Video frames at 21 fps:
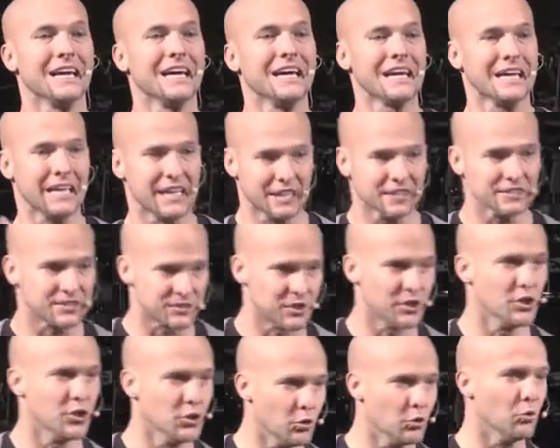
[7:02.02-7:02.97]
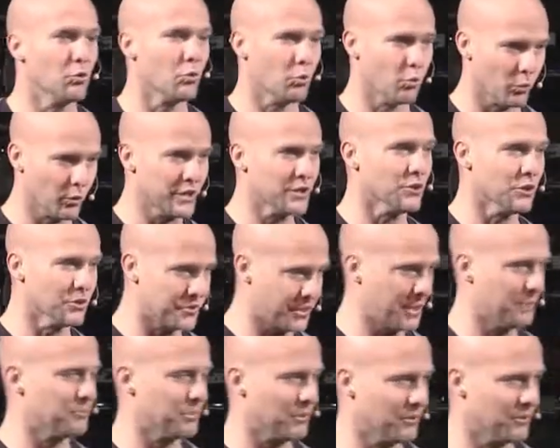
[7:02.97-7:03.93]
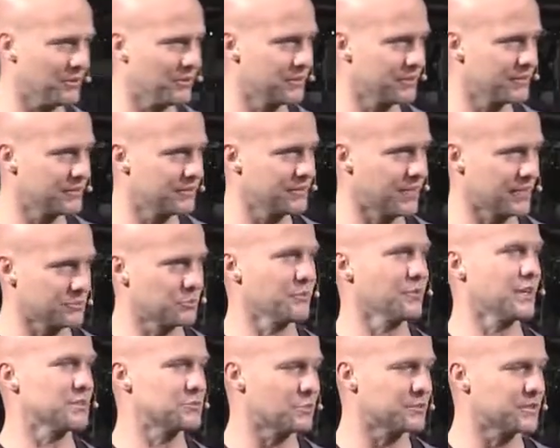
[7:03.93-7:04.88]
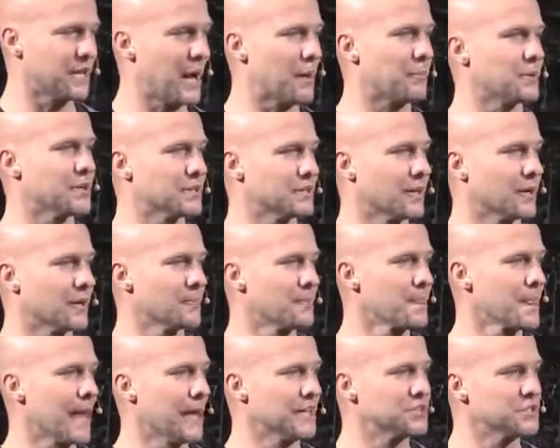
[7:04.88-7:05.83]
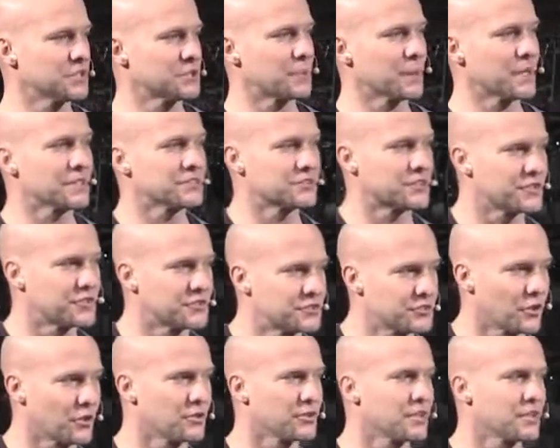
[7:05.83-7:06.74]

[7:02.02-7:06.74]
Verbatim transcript: he's the new real temple. That's, that's what's happening there. And Jesus begins to discern